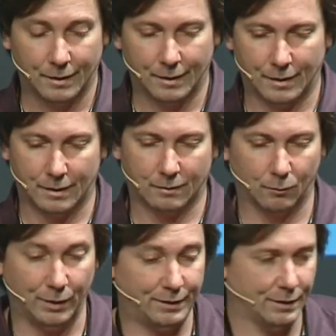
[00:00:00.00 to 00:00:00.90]
uh,
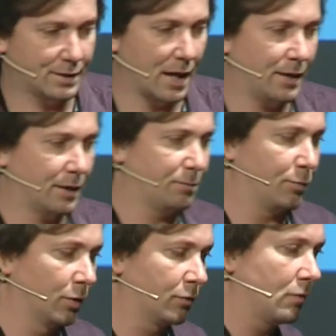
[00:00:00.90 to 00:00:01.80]
redesigned
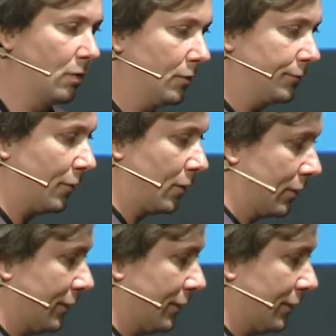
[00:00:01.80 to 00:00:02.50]
protocol for